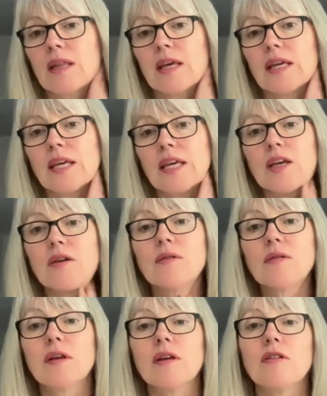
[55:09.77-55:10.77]
Thank
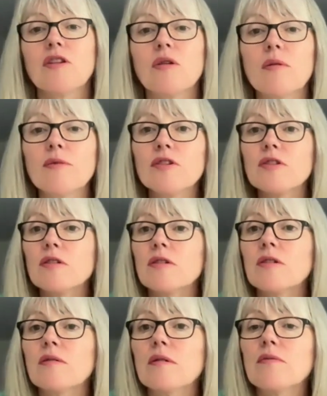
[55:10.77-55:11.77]
you. So
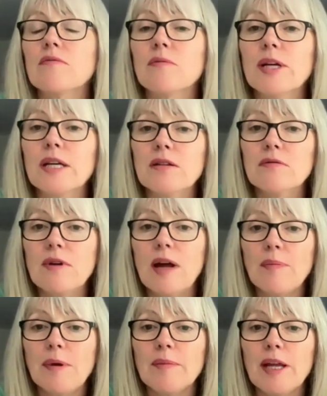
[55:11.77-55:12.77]
we're gonna
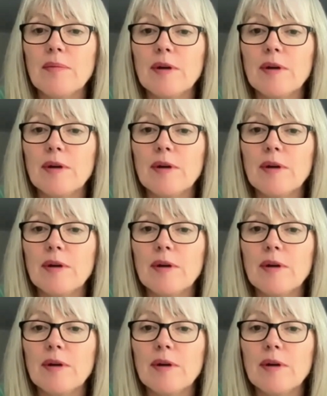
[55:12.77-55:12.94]
wrap up now,